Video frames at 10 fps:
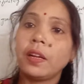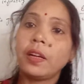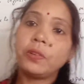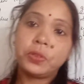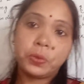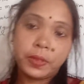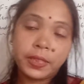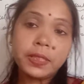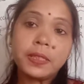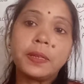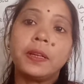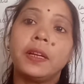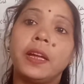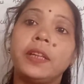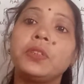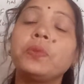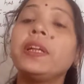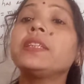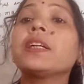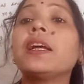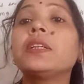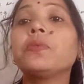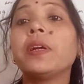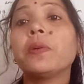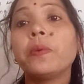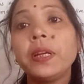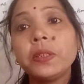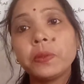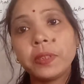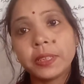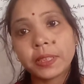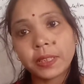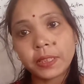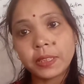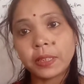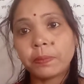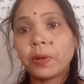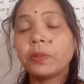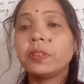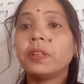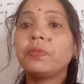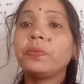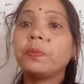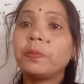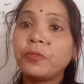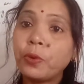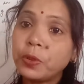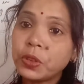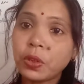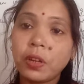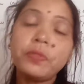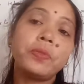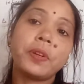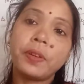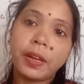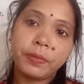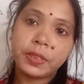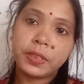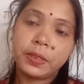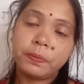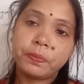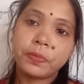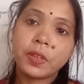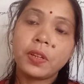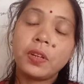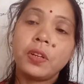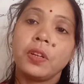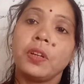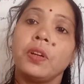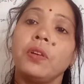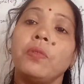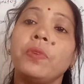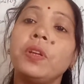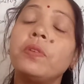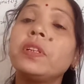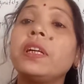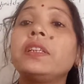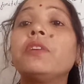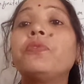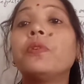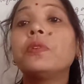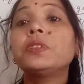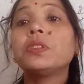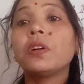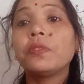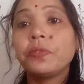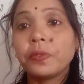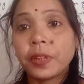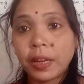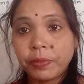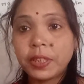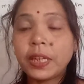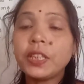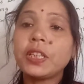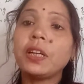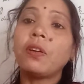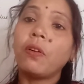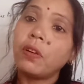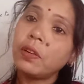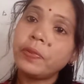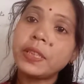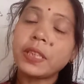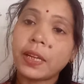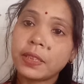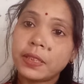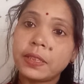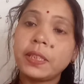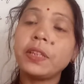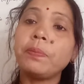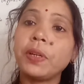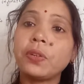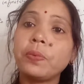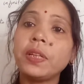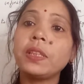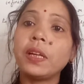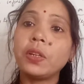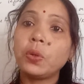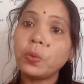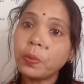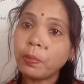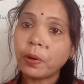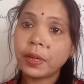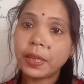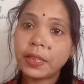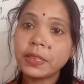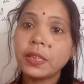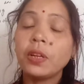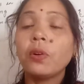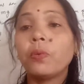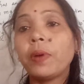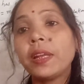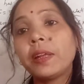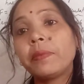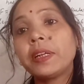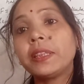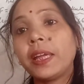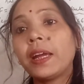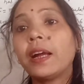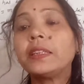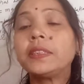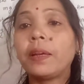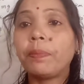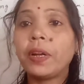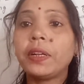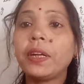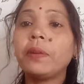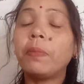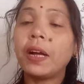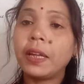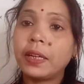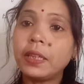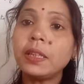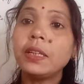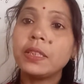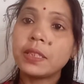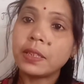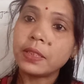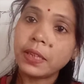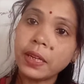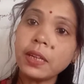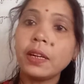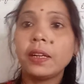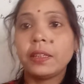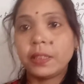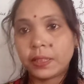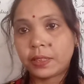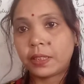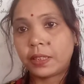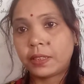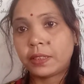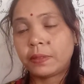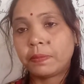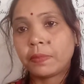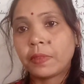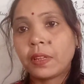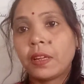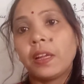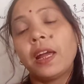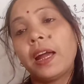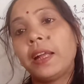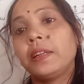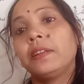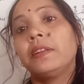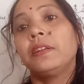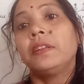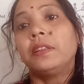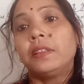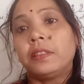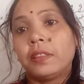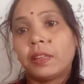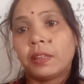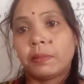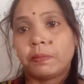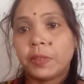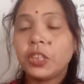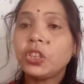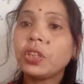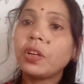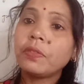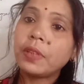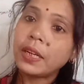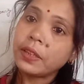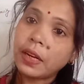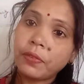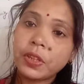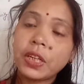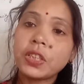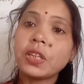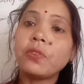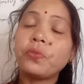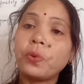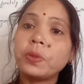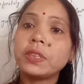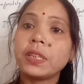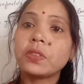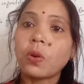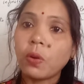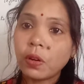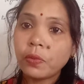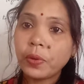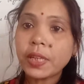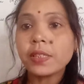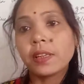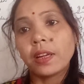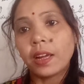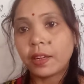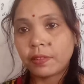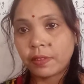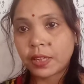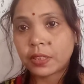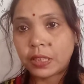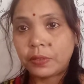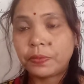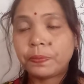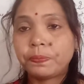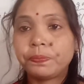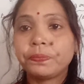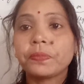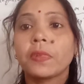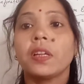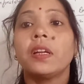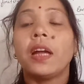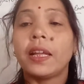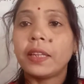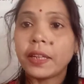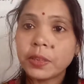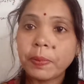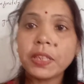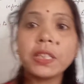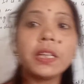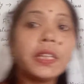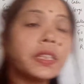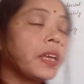Hello students. In today's class we are going to discuss about the force of gravity. We know that the force of gravitation always exerted between the two bodies whenever they are separated by a certain distance. And the nature of that gravitational force is always attractive. And the expression is